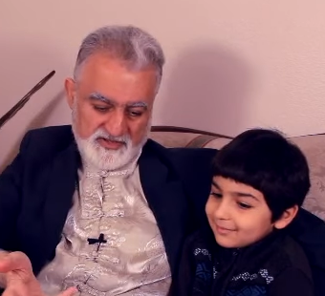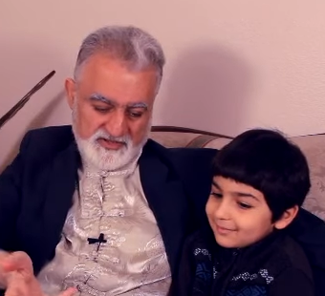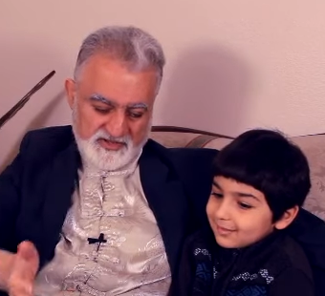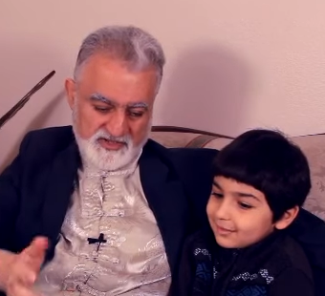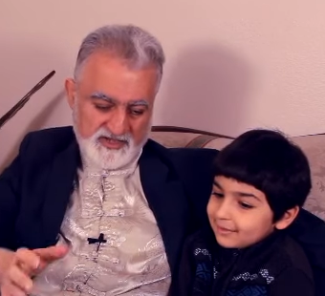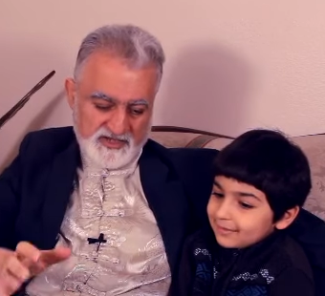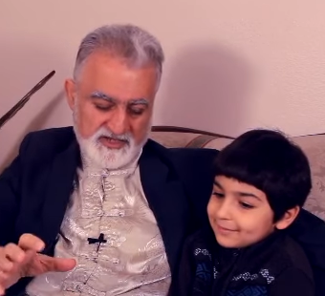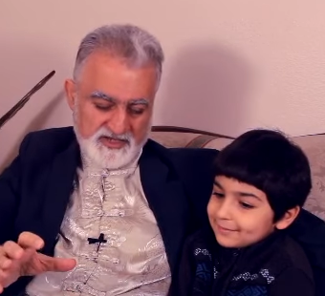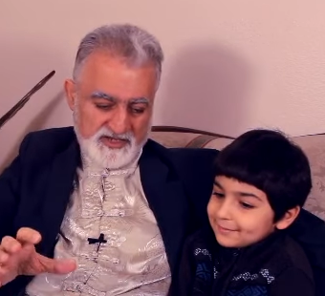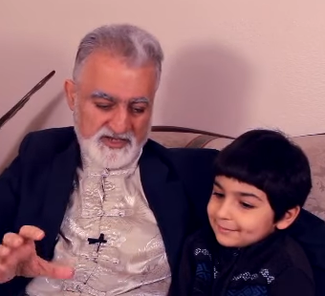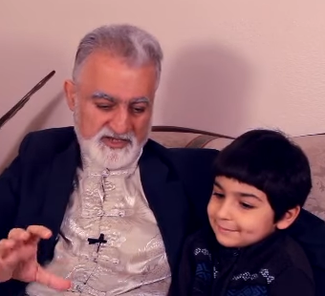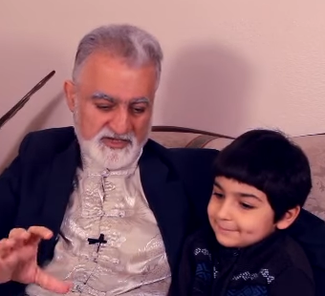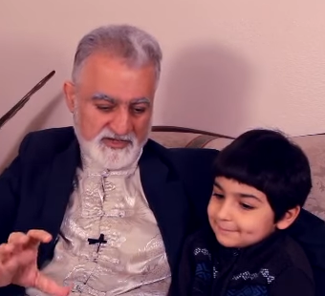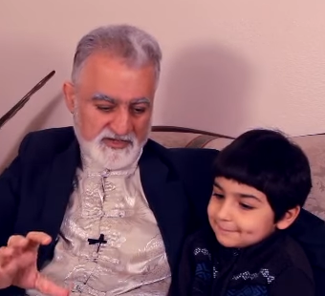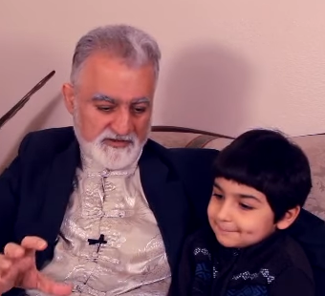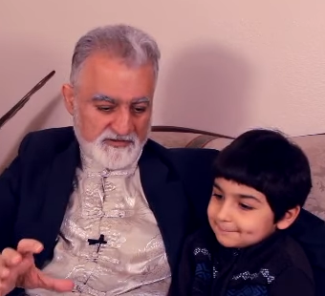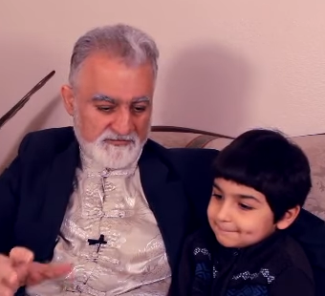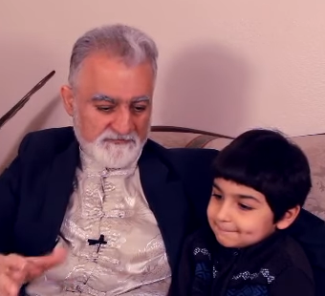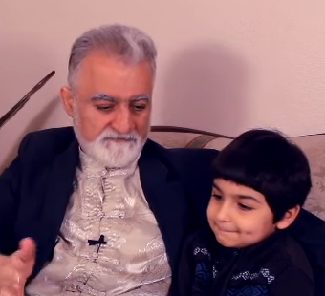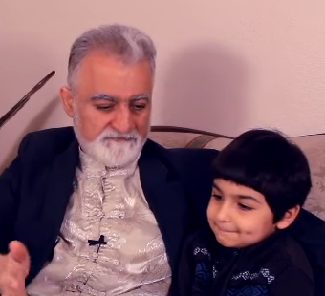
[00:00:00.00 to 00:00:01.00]

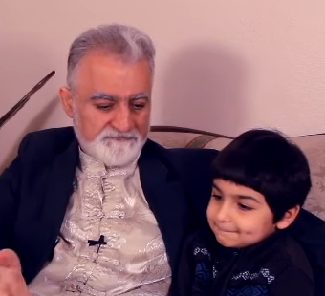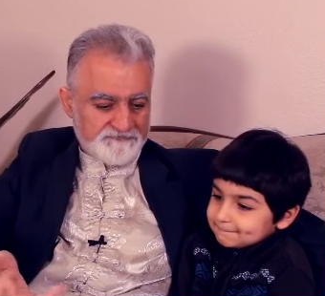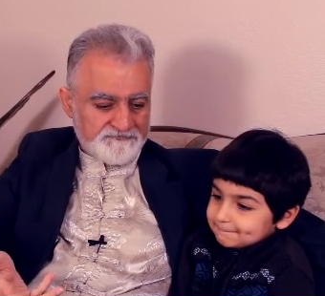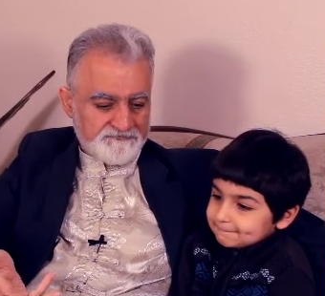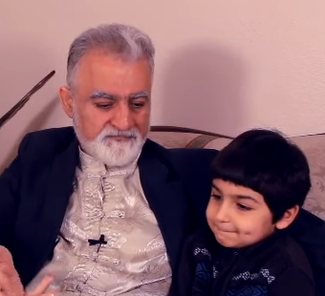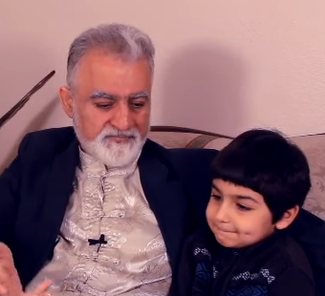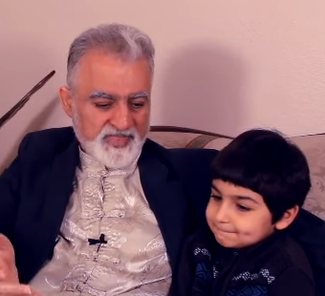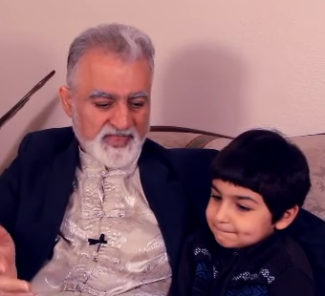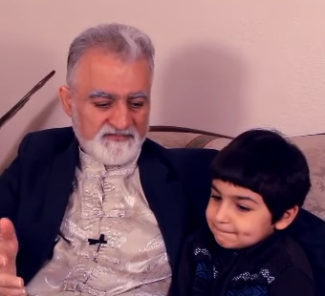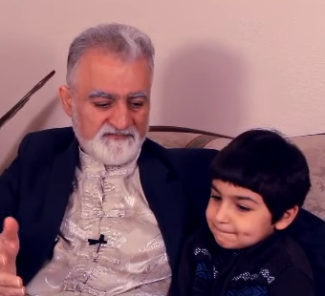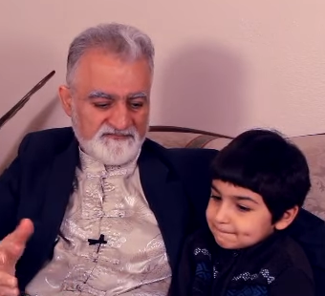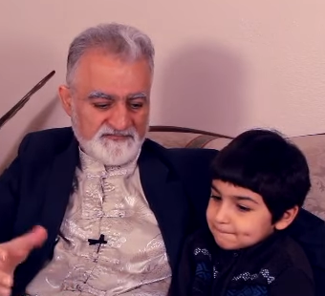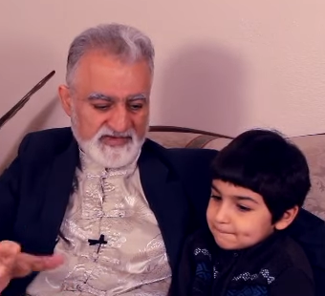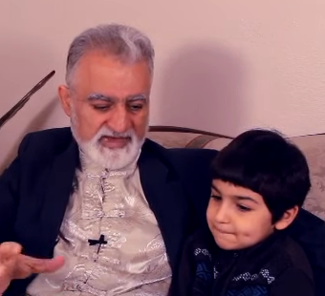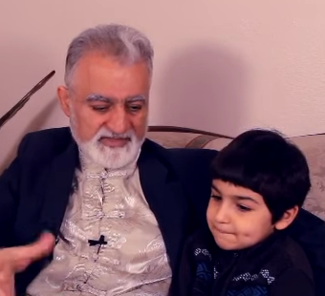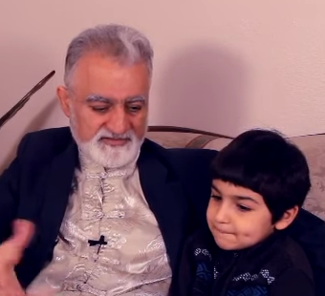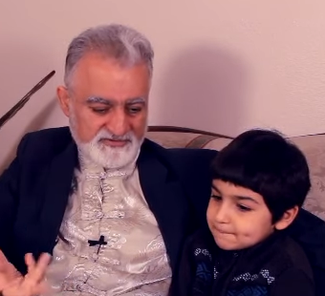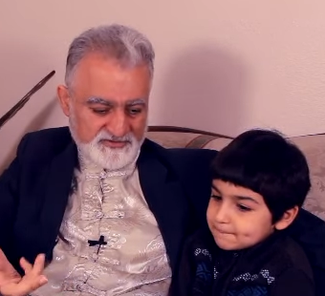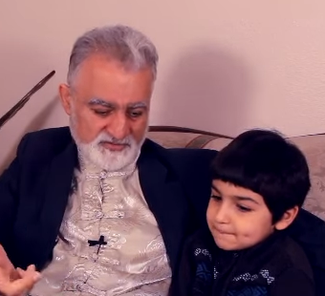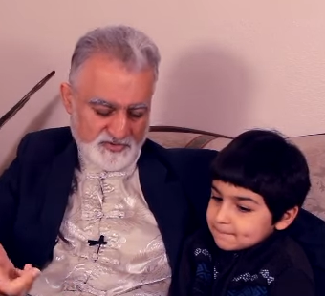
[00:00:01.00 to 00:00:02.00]
Speaker 1: uh,
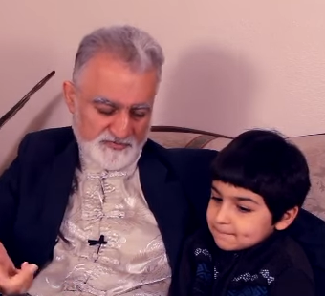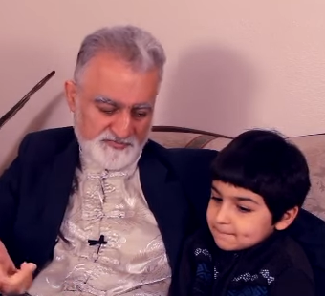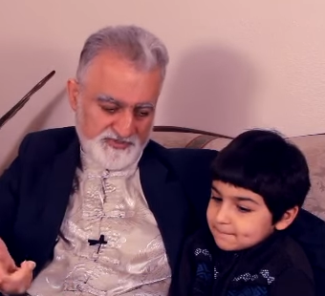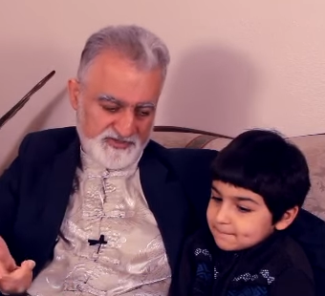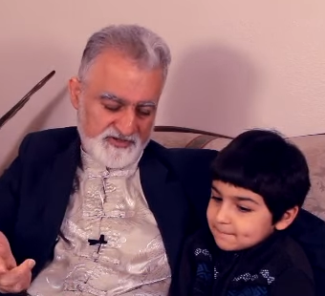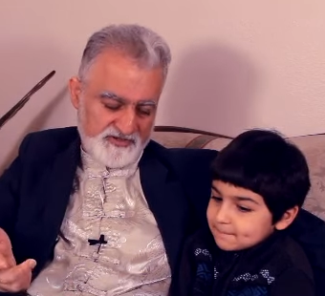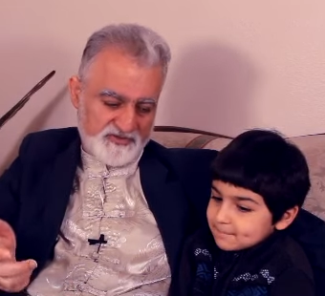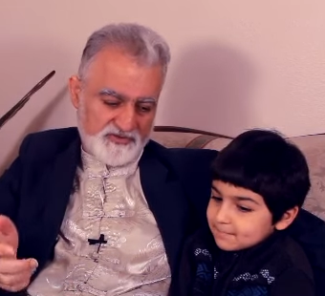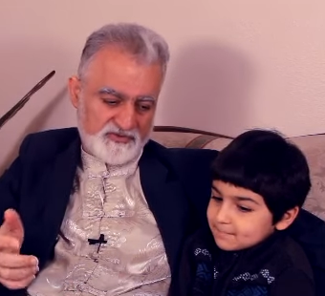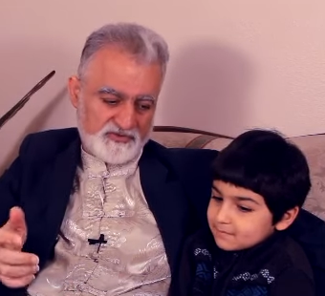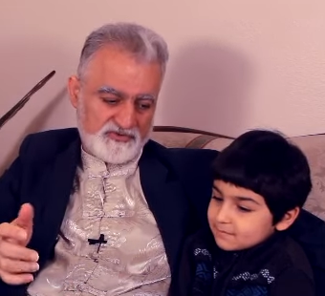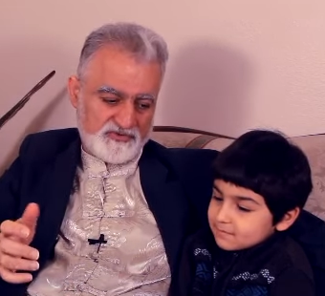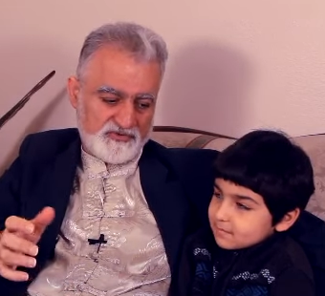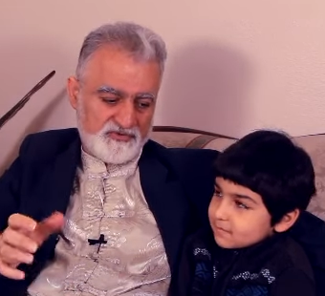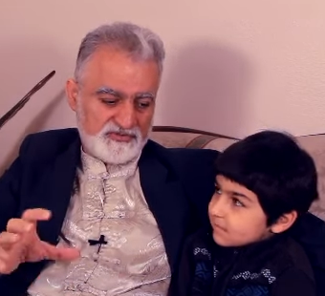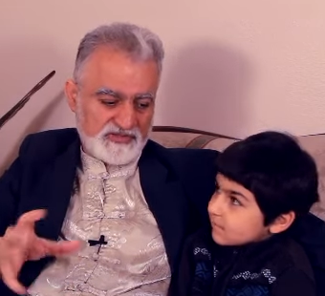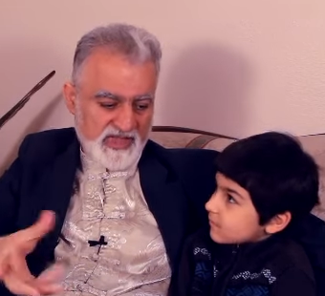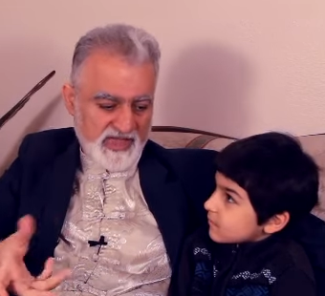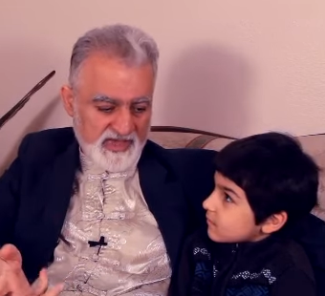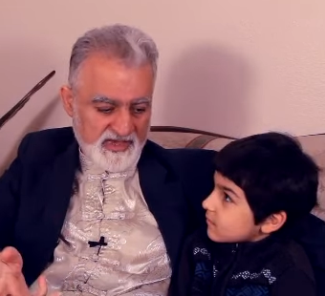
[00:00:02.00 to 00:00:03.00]
philanthropy or
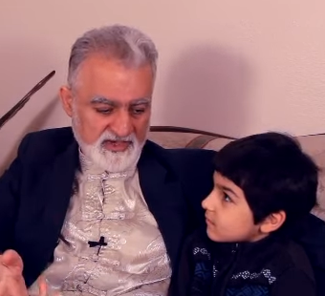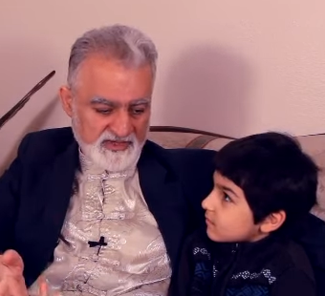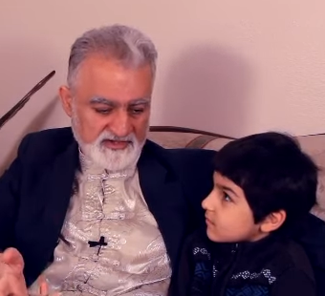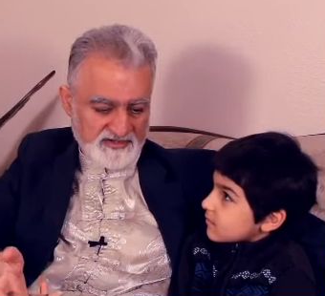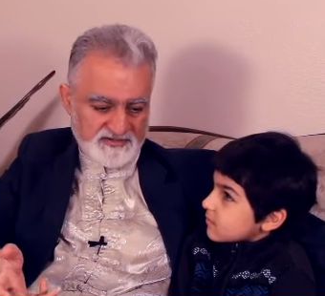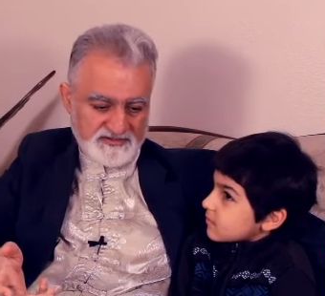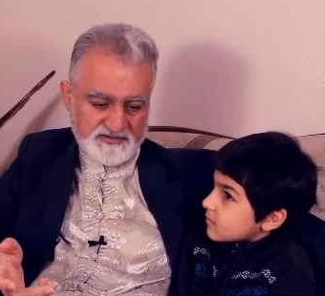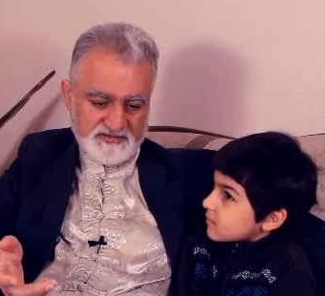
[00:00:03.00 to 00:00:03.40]
good act,